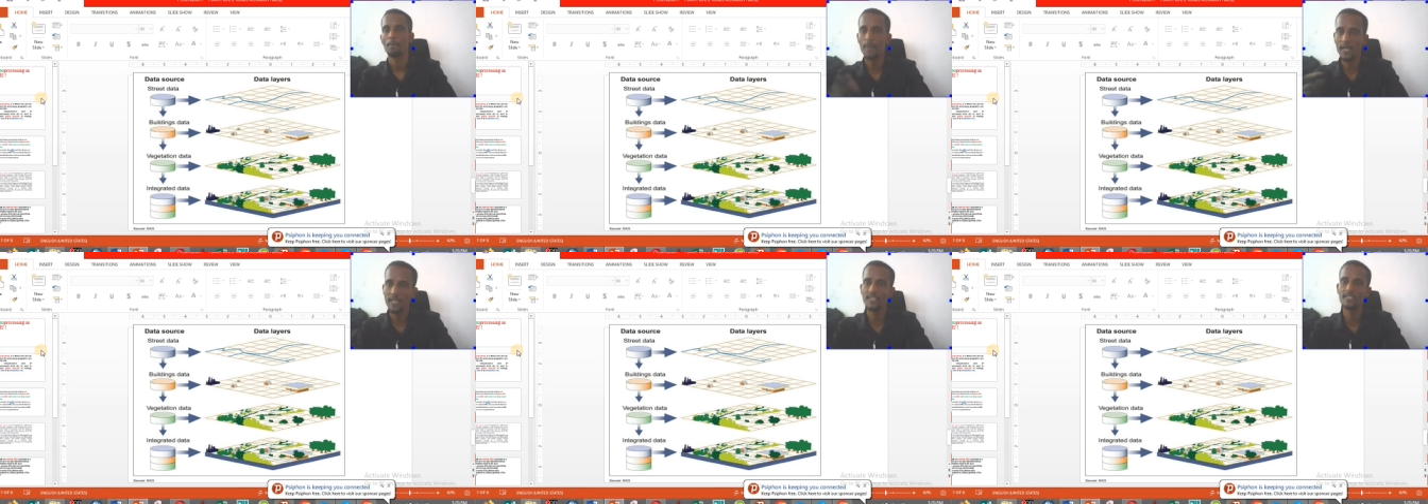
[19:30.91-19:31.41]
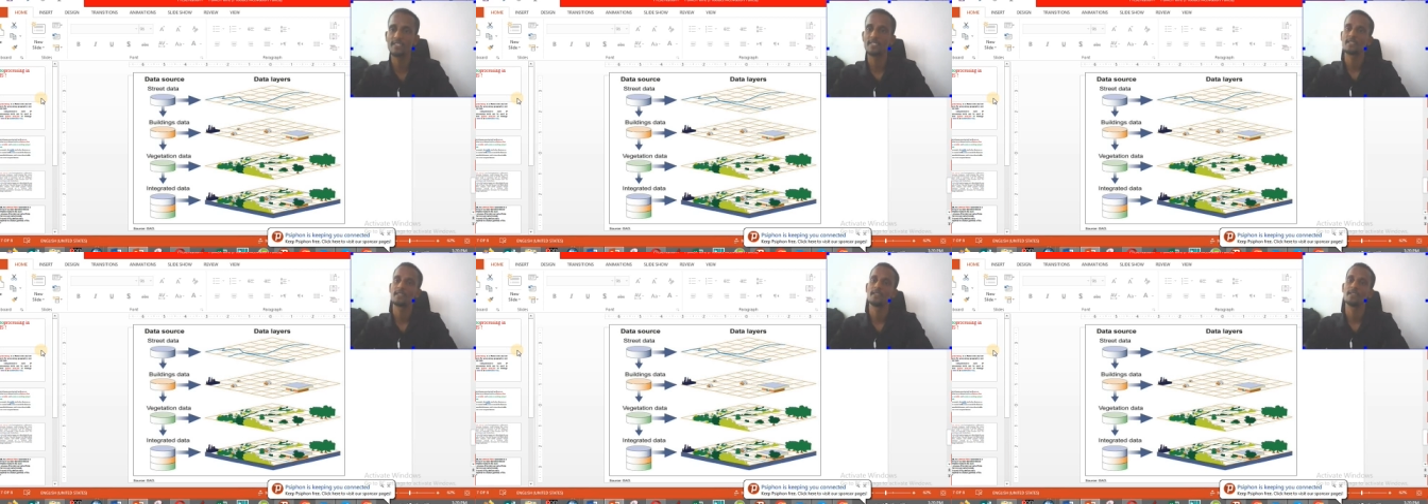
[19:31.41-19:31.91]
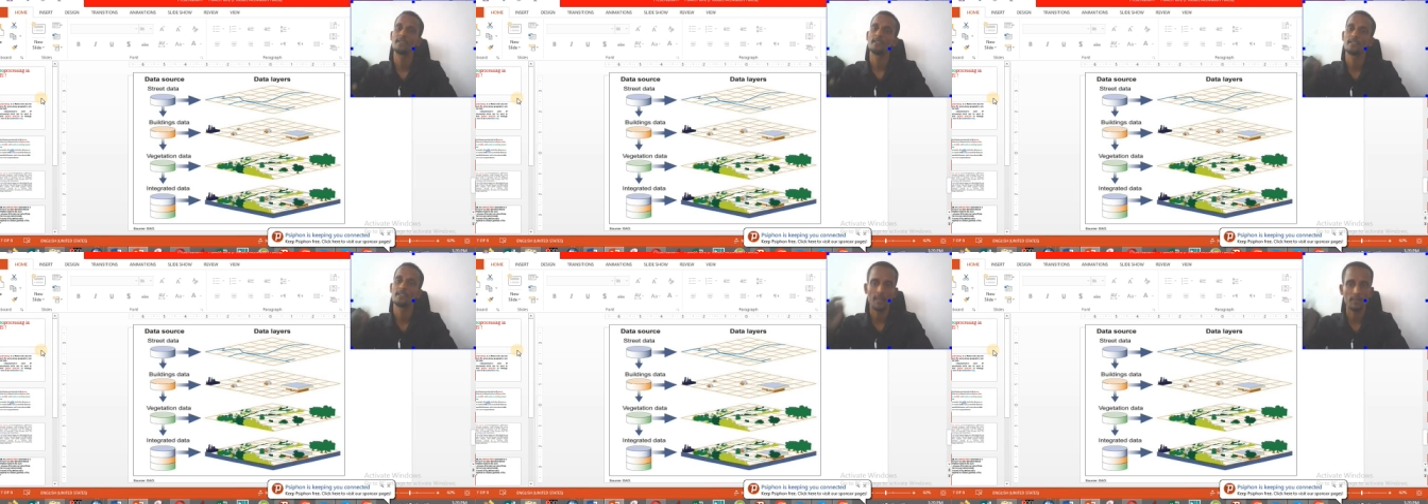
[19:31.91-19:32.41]
Please
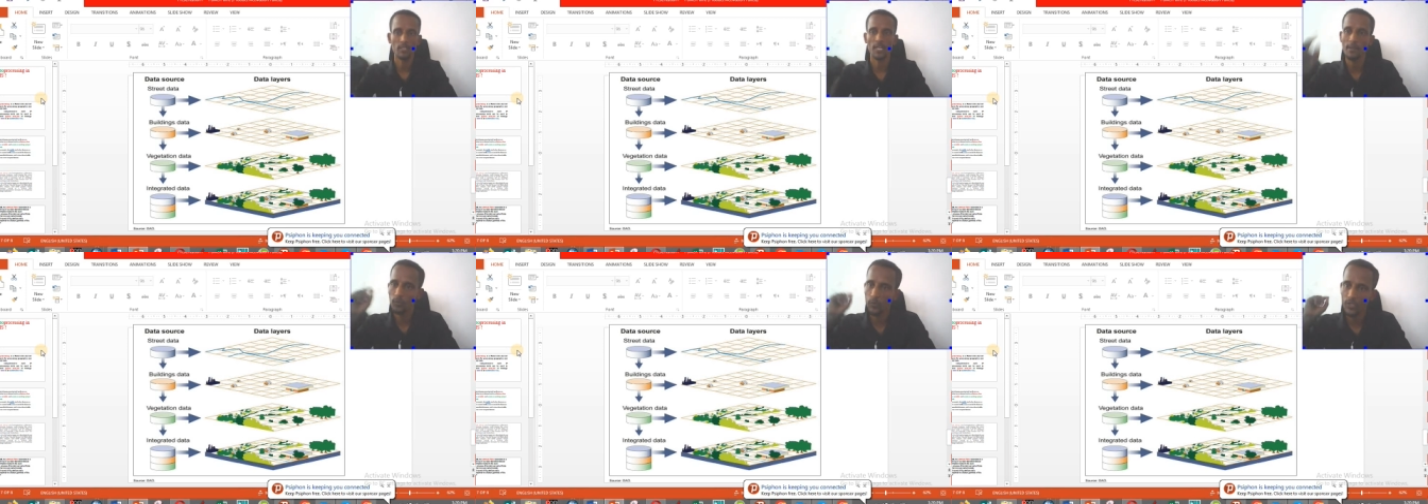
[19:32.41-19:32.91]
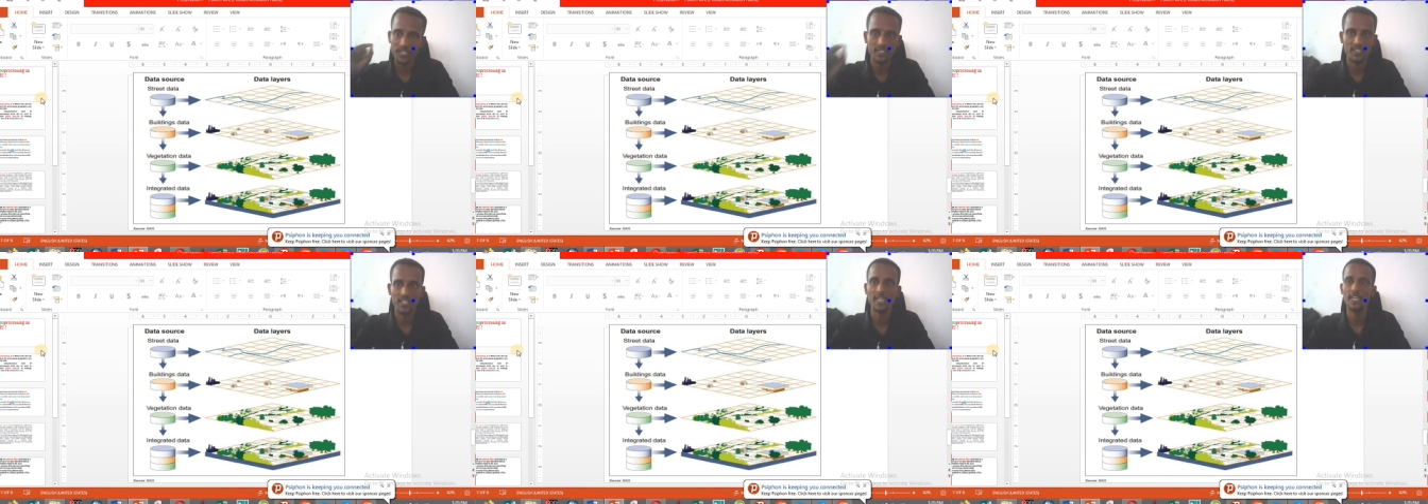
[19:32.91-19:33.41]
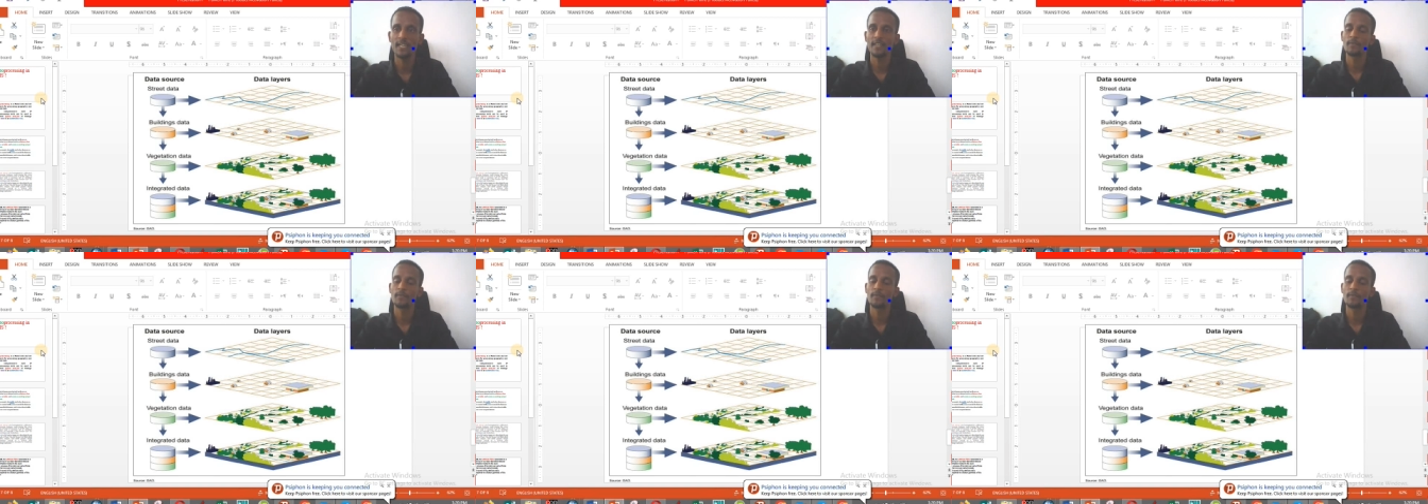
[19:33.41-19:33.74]
subscribe to this channel.